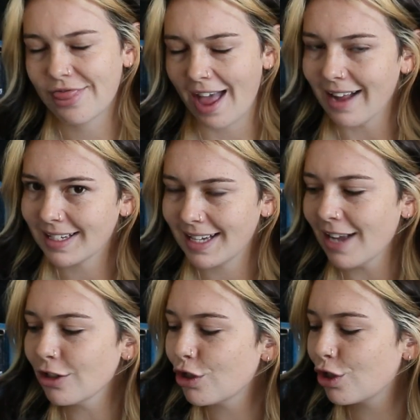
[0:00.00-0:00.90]
That
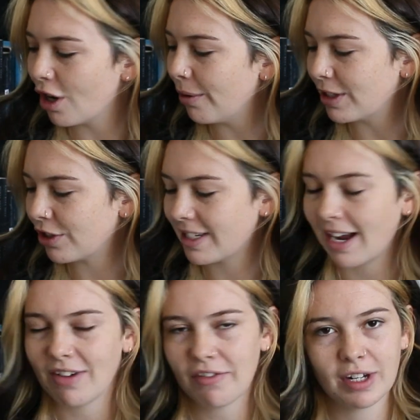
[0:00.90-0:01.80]
sounds so interesting.
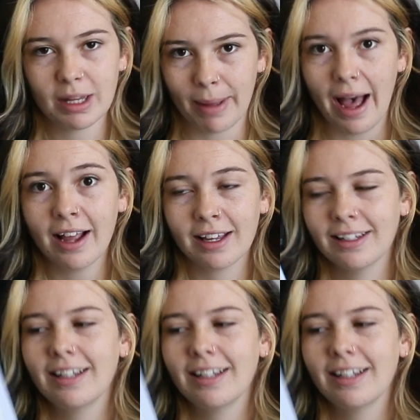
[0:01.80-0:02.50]
I've never read the back,